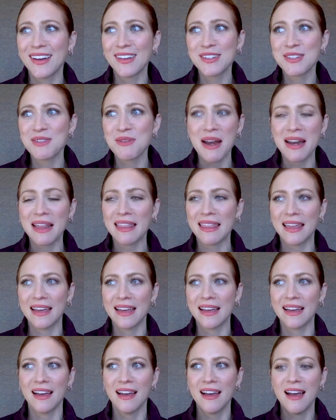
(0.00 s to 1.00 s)
I'll do
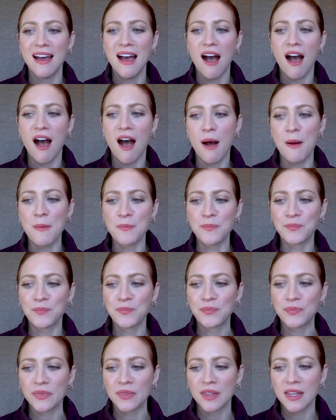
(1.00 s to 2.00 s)
anything um
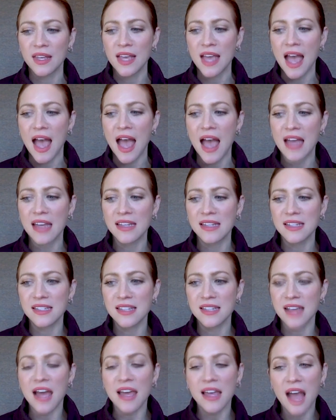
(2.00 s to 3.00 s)
and
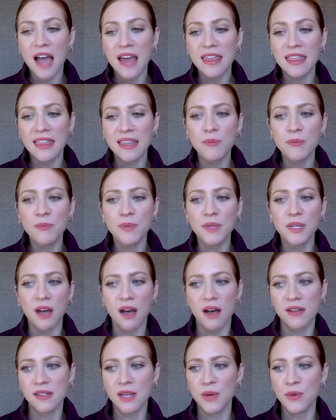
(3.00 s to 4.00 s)
I I think
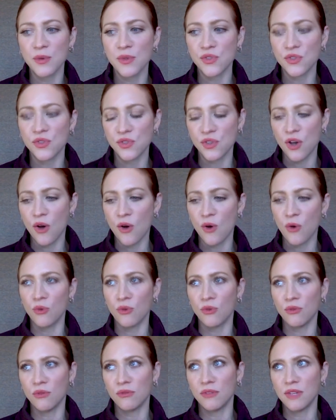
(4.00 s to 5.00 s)
because I was
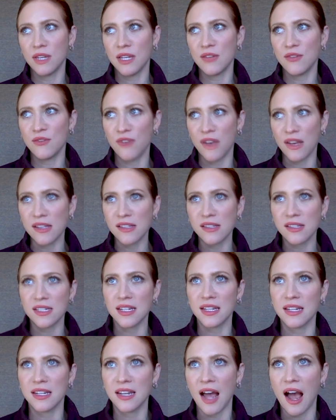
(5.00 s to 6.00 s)
so
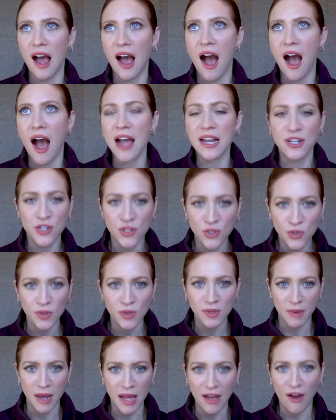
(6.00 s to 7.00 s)
invested I knew
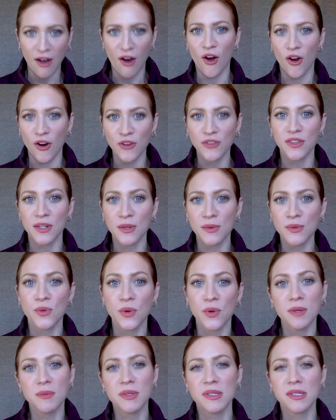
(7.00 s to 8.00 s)
in my heart that it was
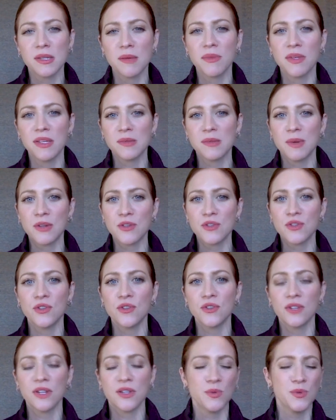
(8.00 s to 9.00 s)
going to be something
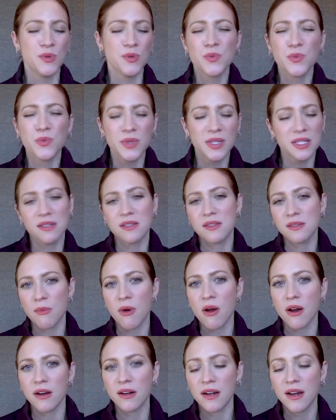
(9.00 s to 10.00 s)
special because it was really
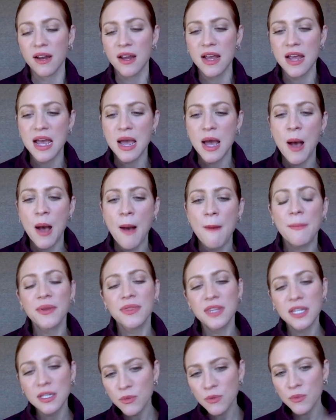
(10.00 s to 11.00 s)
smart. But
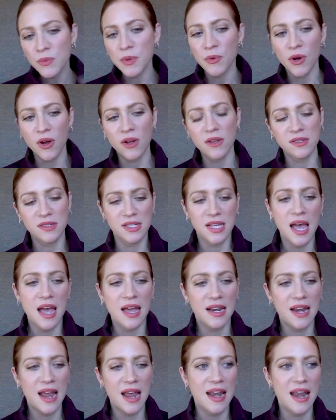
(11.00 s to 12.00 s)
then when we were on
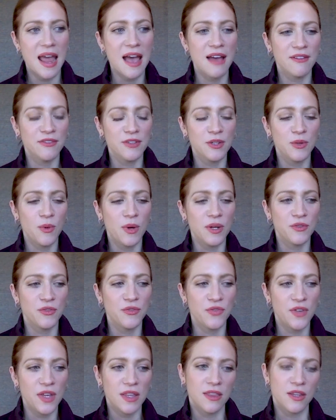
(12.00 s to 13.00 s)
set and everyone
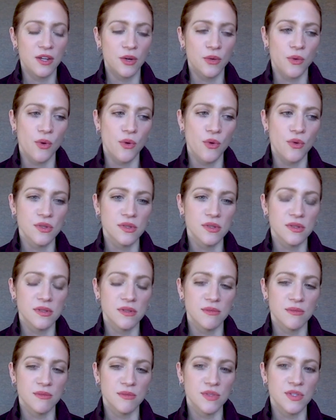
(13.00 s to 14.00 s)
fit their roles
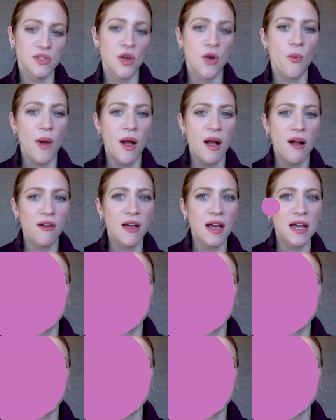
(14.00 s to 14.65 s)
so well